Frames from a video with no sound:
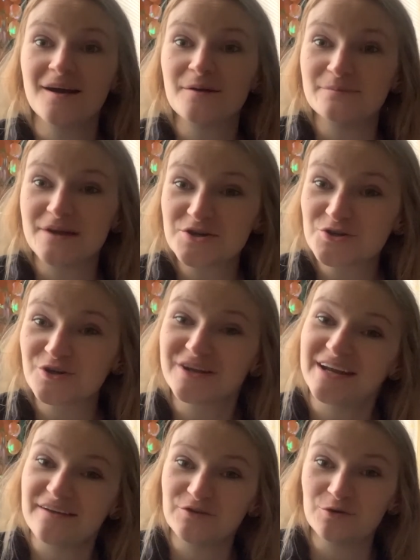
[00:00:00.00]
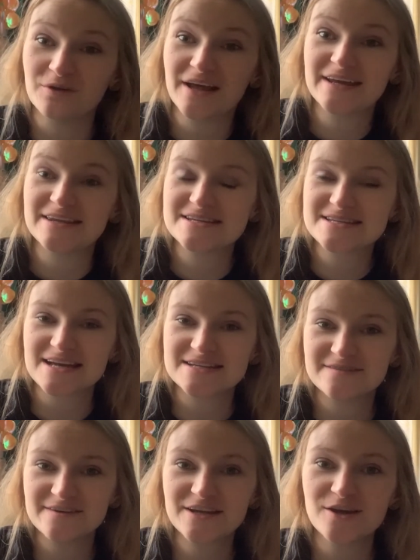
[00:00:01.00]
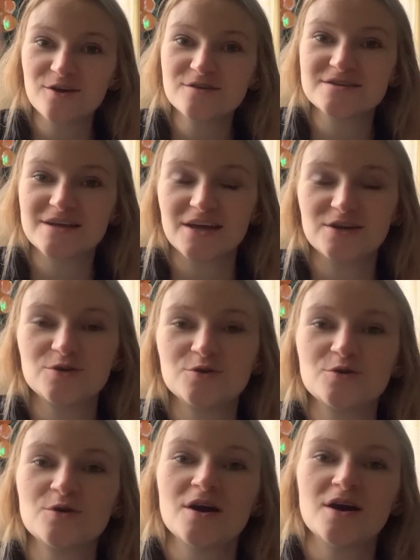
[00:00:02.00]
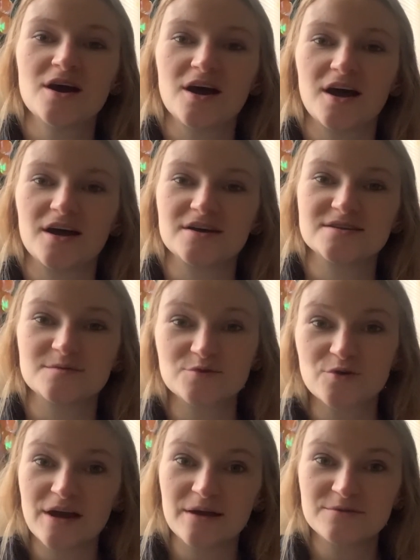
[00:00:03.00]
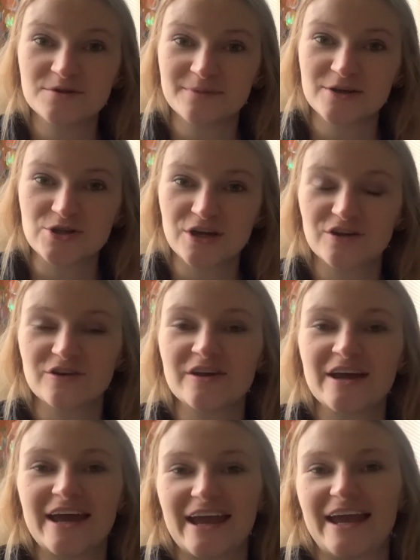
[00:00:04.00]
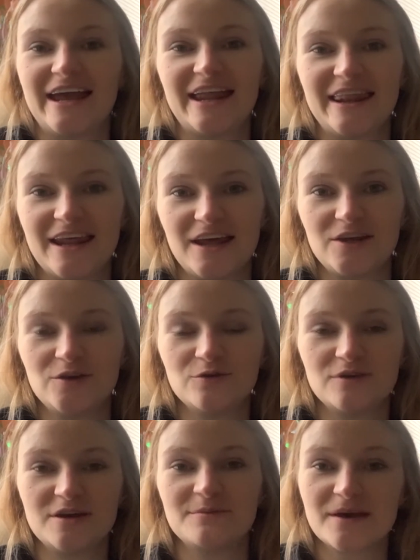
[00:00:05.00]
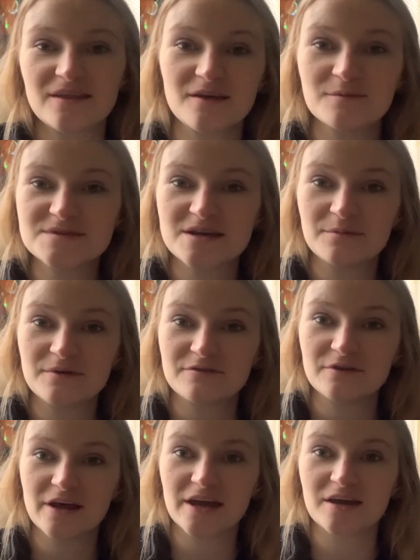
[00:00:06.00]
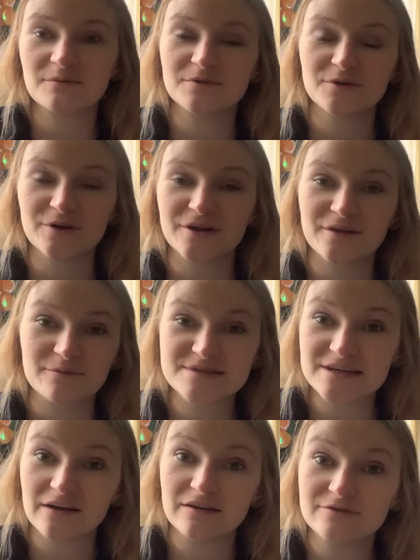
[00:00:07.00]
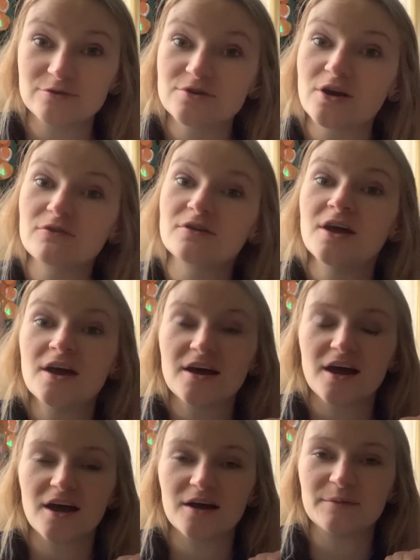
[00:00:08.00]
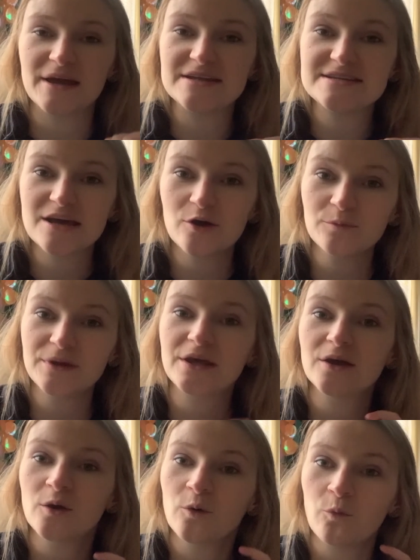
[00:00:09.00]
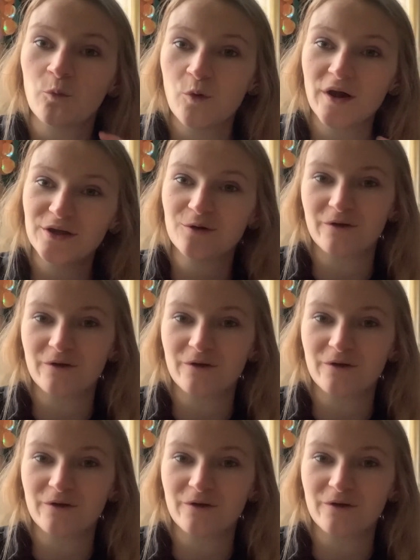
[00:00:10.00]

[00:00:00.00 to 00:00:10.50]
Make sure that if you like these kinds of videos that you subscribe to my channel and that you give me a thumbs up if you like them or a thumbs down if you don't, and tell me what you